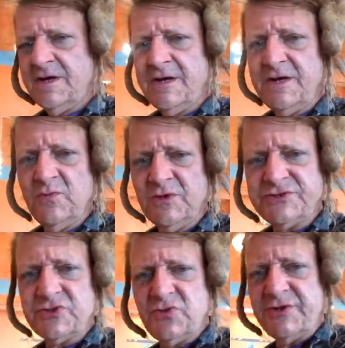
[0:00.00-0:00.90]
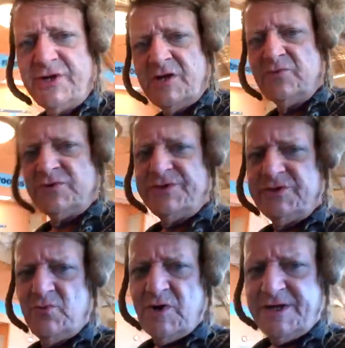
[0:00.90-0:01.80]
and what's going on with the
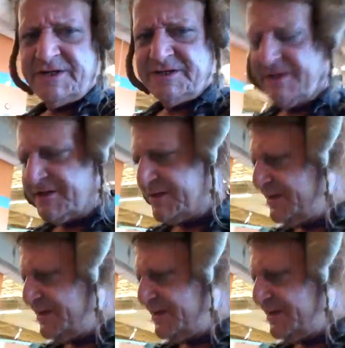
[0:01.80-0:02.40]
awakening,